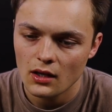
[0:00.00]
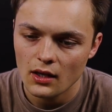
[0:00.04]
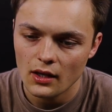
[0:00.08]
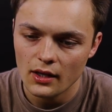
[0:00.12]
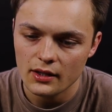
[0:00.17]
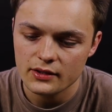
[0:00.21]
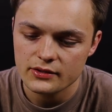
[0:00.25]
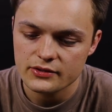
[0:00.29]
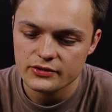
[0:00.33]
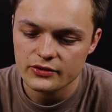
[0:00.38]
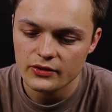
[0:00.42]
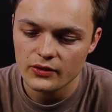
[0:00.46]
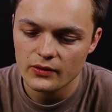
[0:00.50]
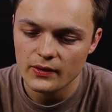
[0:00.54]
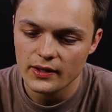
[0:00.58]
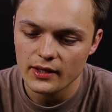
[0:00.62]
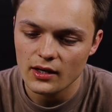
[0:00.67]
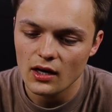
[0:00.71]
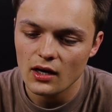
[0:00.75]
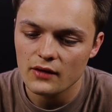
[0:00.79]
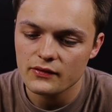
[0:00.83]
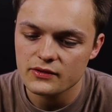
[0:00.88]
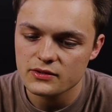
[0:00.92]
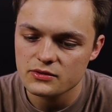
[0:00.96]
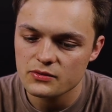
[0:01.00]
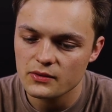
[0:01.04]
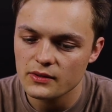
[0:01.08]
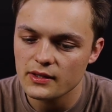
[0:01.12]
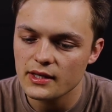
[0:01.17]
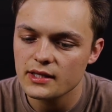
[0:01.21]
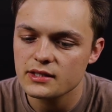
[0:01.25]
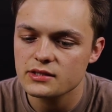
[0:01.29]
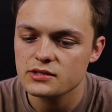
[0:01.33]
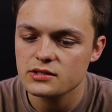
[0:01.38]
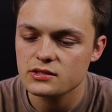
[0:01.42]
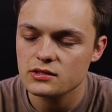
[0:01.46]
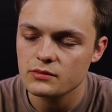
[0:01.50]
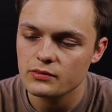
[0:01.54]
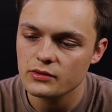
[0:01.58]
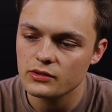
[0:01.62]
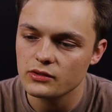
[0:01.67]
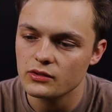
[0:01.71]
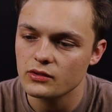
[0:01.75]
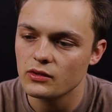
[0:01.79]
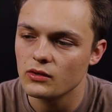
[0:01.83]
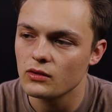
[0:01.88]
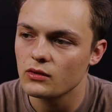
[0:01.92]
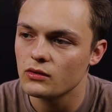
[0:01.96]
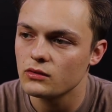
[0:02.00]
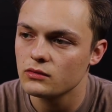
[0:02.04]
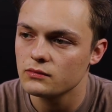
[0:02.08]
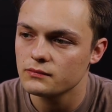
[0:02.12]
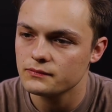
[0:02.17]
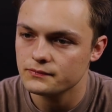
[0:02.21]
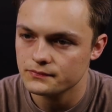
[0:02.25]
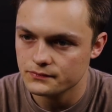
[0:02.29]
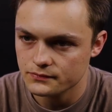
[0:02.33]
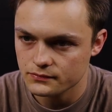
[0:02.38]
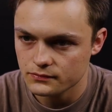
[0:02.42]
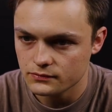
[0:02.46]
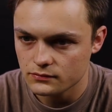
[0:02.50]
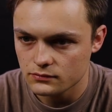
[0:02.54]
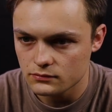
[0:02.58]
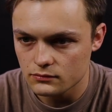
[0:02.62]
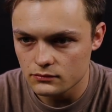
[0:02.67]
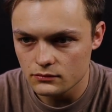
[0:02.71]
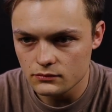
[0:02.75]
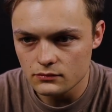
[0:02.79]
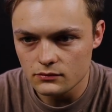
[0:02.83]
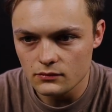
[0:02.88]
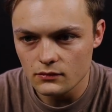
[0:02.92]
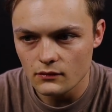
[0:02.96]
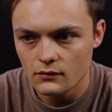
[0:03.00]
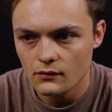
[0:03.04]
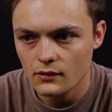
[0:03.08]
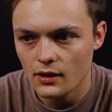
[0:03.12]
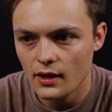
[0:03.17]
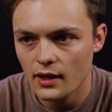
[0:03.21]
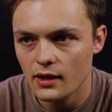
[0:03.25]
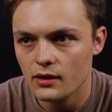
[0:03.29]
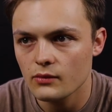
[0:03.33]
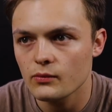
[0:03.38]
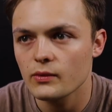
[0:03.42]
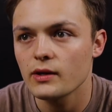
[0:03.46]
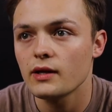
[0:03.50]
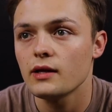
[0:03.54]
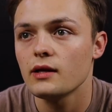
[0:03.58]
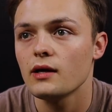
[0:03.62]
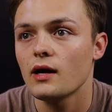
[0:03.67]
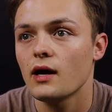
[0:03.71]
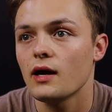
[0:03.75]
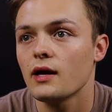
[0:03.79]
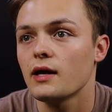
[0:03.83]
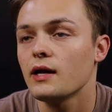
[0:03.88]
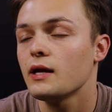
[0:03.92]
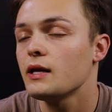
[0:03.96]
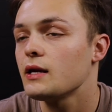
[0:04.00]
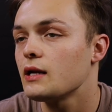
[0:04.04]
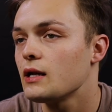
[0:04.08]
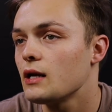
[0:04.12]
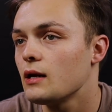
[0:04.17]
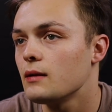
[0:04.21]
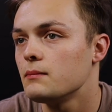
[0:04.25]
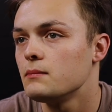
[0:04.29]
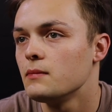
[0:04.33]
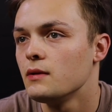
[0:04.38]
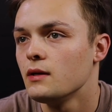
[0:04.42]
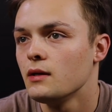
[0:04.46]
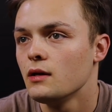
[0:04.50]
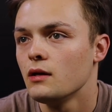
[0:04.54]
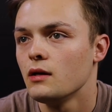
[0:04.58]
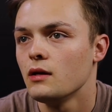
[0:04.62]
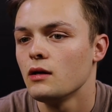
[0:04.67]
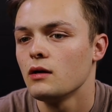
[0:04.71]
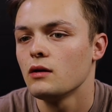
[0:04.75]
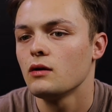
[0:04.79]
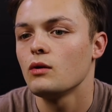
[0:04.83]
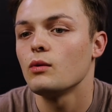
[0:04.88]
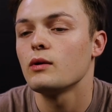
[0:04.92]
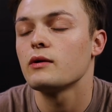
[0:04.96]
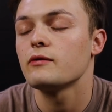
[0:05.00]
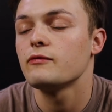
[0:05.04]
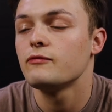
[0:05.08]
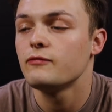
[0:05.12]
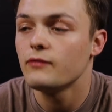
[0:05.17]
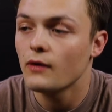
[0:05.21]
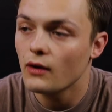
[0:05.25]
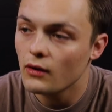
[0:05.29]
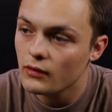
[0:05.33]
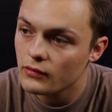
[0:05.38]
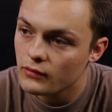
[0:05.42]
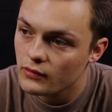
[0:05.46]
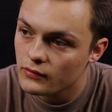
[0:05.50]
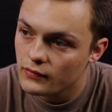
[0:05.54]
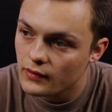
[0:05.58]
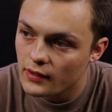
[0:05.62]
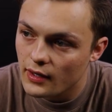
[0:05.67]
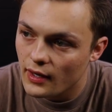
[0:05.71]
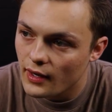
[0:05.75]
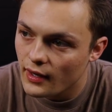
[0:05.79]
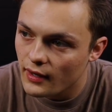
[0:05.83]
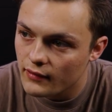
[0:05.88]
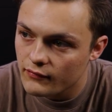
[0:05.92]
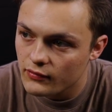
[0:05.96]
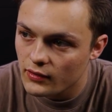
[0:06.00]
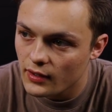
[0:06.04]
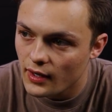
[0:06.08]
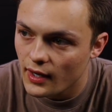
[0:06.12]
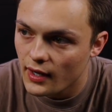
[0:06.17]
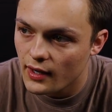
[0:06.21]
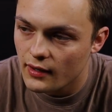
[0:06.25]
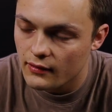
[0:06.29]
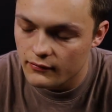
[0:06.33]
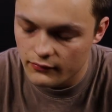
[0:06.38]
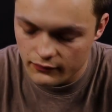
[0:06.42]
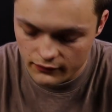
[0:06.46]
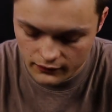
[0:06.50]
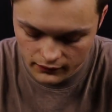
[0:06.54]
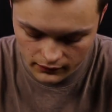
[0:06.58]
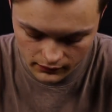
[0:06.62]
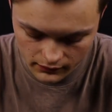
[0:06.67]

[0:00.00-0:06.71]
And so I got in this relationship with a girl, and I ended up going farther than I ever have